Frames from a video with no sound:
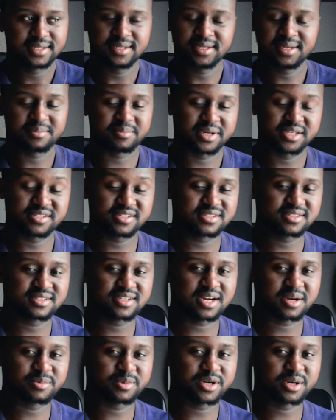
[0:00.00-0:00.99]
imagine
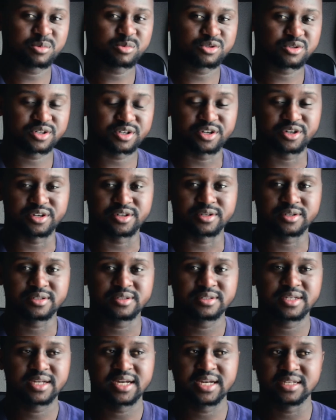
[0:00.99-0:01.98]
coming up to a
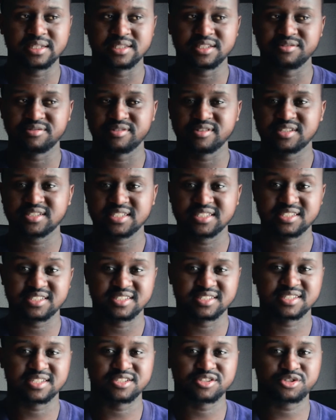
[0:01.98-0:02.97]
girl and the first thing
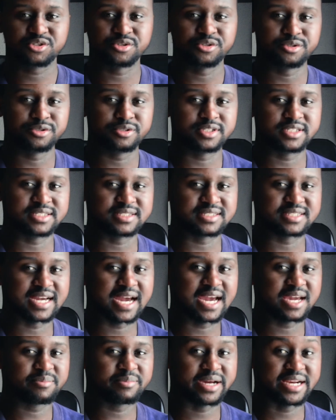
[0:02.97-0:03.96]
she says to you is,
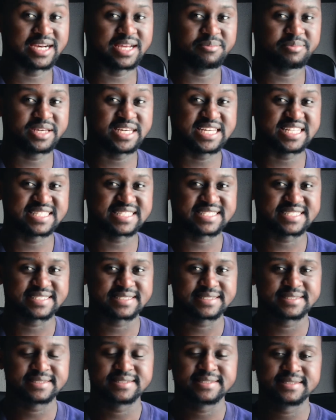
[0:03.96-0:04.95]
"Hi, my name is,"
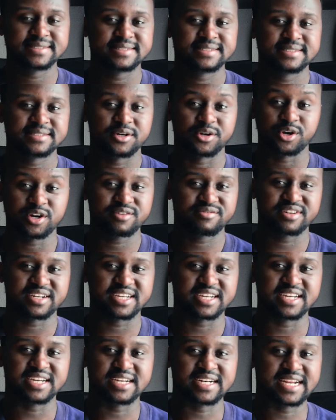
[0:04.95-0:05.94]
or not even
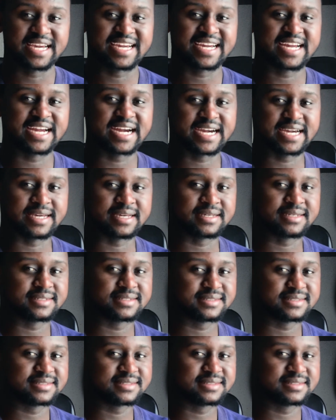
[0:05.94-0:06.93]
a girl, a guy,
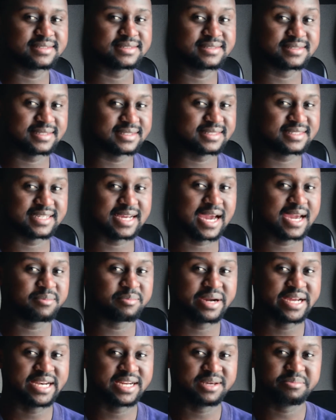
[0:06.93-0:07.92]
and "Hi,
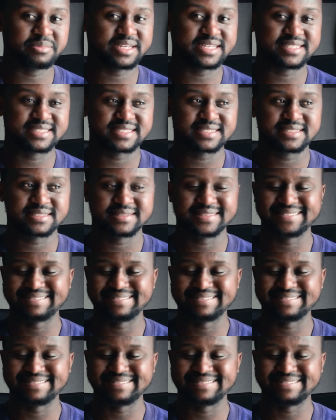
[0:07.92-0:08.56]
my name is."